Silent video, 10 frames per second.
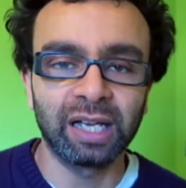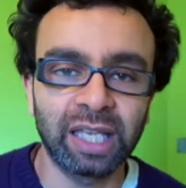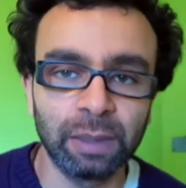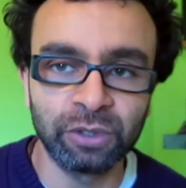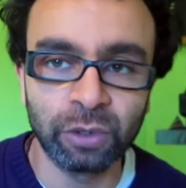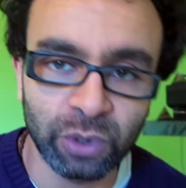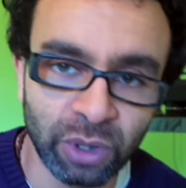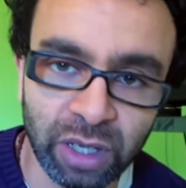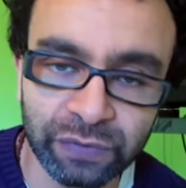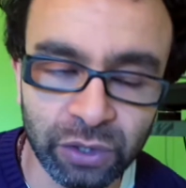and keep doing
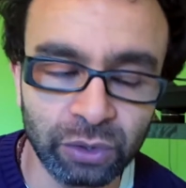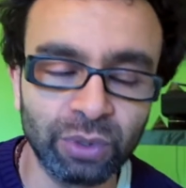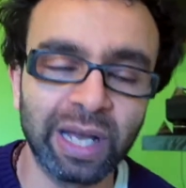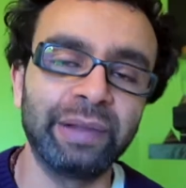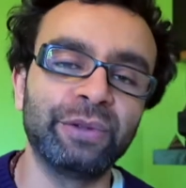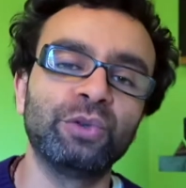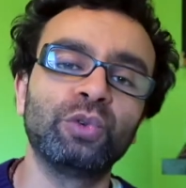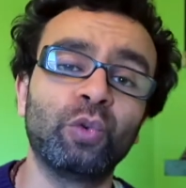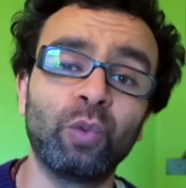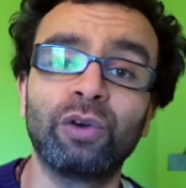what you love to do and
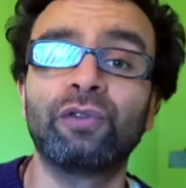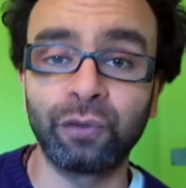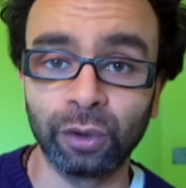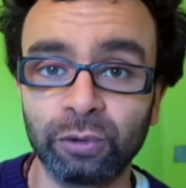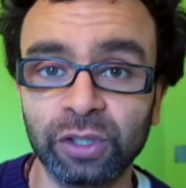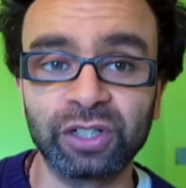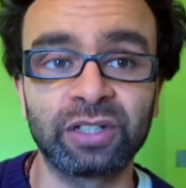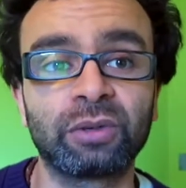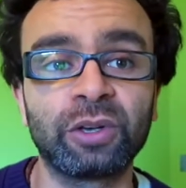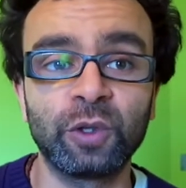you will
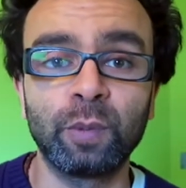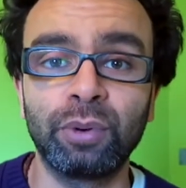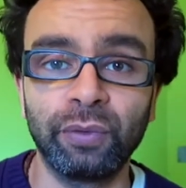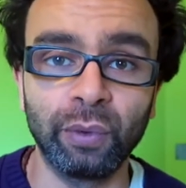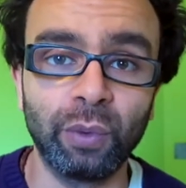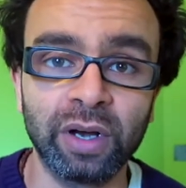flourish as long as you put the